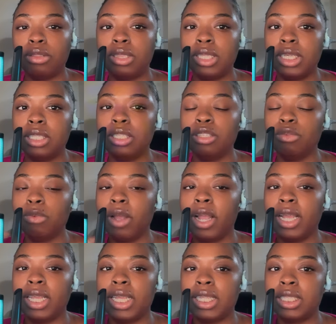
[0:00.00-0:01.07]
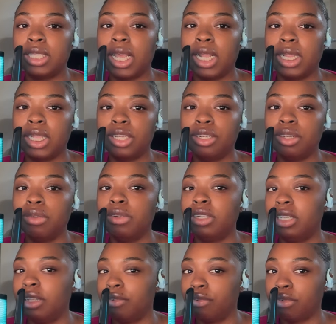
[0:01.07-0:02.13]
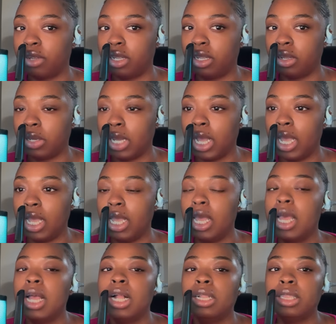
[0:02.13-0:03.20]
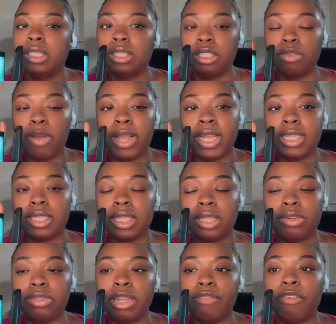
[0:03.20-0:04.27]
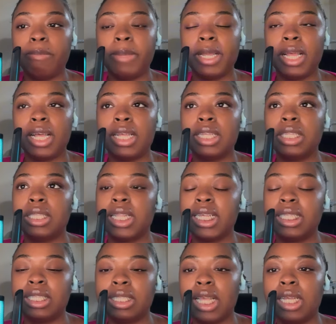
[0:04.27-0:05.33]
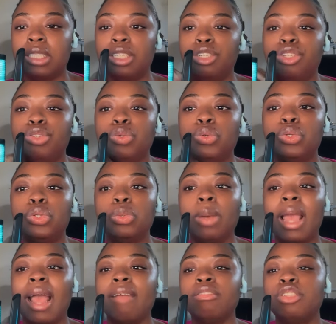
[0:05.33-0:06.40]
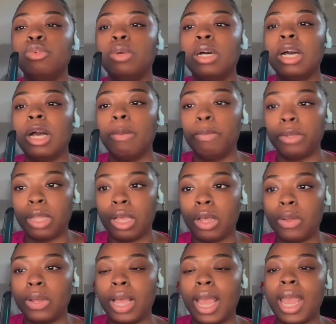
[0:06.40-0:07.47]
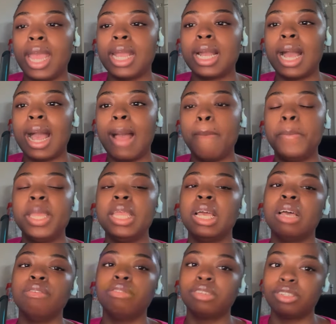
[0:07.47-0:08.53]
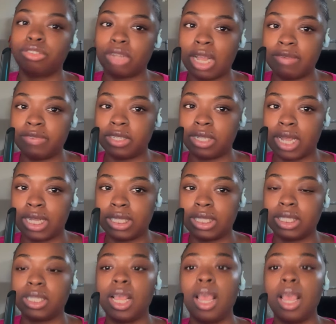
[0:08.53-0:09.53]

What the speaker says: this is where it gets a little different, okay? This is where it gets a little different because LexisNexis, you do have to upload a copy of your driver's license.